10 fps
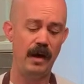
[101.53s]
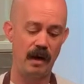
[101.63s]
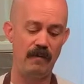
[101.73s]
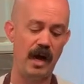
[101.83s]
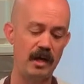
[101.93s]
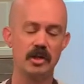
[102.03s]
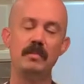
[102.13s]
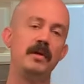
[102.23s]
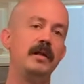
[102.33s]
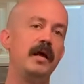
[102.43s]
I've
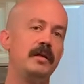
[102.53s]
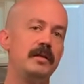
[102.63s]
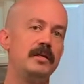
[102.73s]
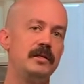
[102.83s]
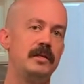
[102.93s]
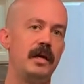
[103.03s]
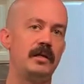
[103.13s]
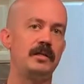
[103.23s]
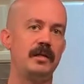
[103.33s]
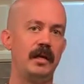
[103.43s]
actually been letting this
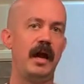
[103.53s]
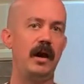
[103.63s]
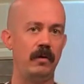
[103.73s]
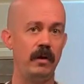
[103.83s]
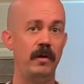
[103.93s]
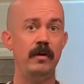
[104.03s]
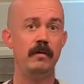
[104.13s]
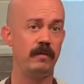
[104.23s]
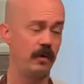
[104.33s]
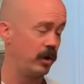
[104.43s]
steak sit out
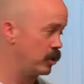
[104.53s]
for